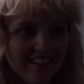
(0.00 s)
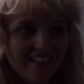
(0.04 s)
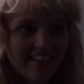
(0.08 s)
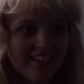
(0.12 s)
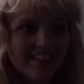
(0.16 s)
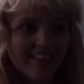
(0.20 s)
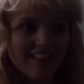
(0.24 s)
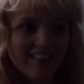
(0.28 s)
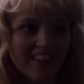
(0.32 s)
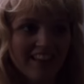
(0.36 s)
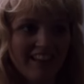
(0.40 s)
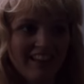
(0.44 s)

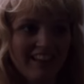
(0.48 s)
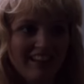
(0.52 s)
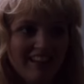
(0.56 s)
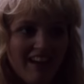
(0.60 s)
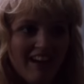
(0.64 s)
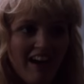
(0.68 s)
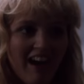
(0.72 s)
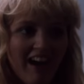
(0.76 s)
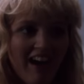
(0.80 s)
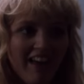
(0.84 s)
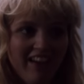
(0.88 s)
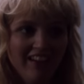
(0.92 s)
Neither of them are
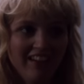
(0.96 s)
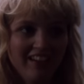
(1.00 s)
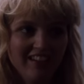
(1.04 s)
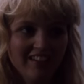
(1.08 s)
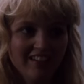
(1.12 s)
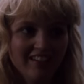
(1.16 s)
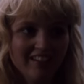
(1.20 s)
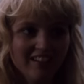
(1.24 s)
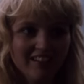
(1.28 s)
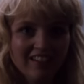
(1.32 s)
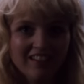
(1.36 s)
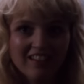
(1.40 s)
particularly
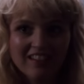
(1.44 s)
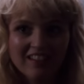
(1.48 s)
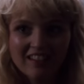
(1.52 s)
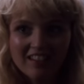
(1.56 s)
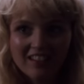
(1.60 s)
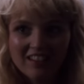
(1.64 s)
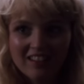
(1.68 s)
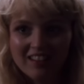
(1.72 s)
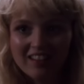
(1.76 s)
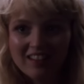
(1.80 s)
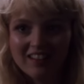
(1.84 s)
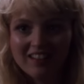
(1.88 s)
happy to be
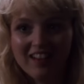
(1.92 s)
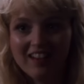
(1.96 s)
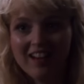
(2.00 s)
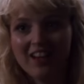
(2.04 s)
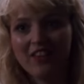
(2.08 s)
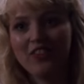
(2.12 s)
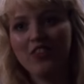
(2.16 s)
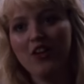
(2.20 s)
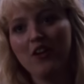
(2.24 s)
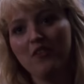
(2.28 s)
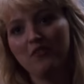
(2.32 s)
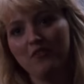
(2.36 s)
here or
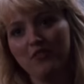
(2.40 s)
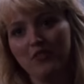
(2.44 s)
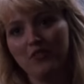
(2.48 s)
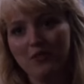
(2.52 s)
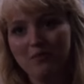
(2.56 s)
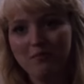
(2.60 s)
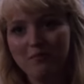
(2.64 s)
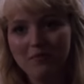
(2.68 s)
concerned about the